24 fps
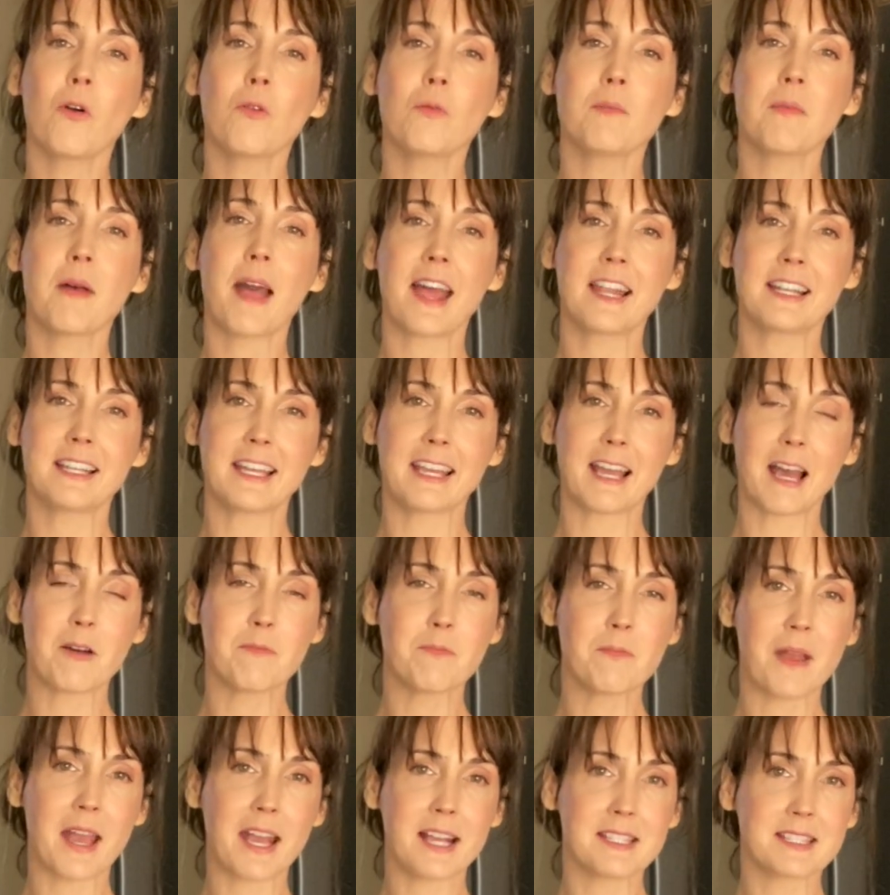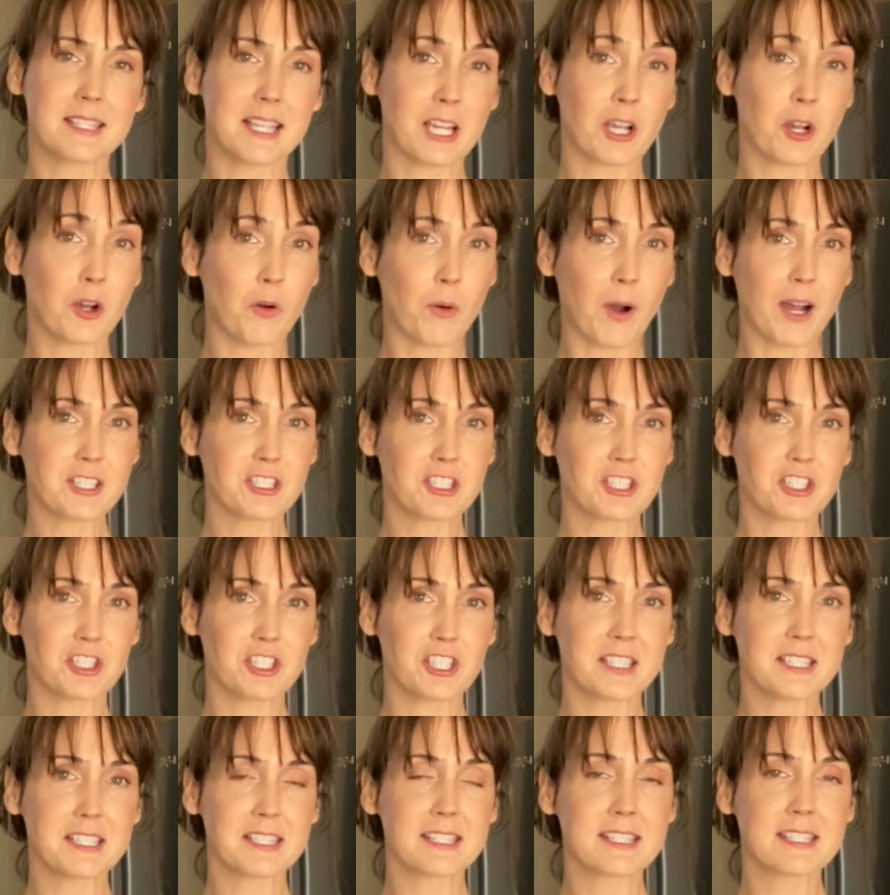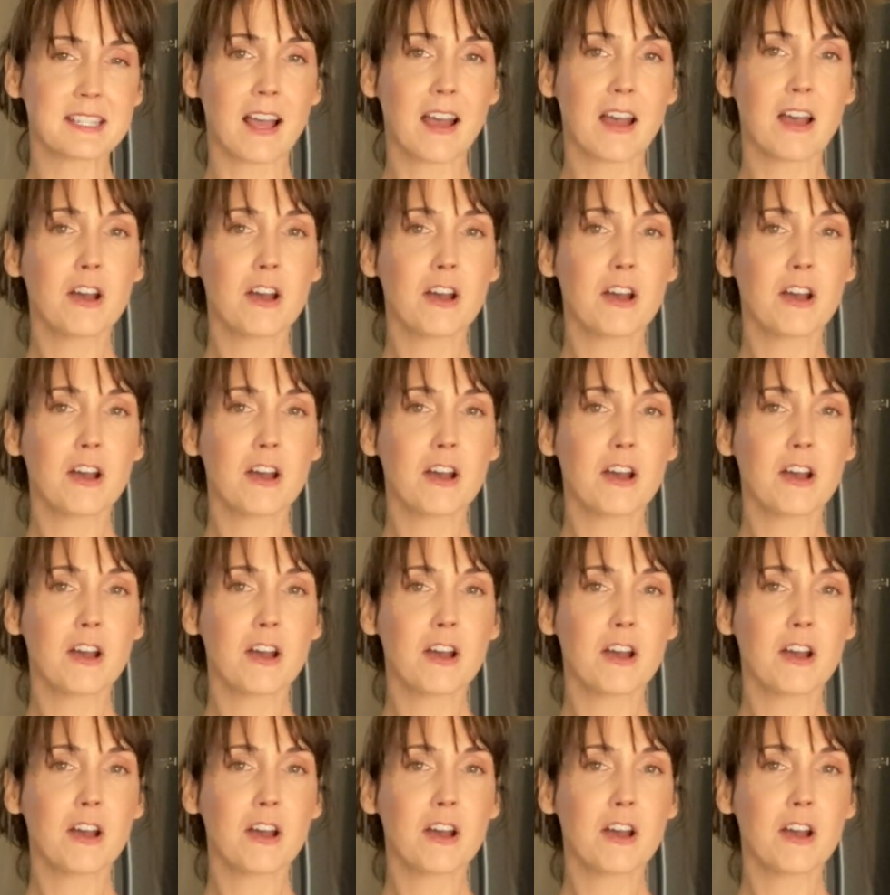many amazing questions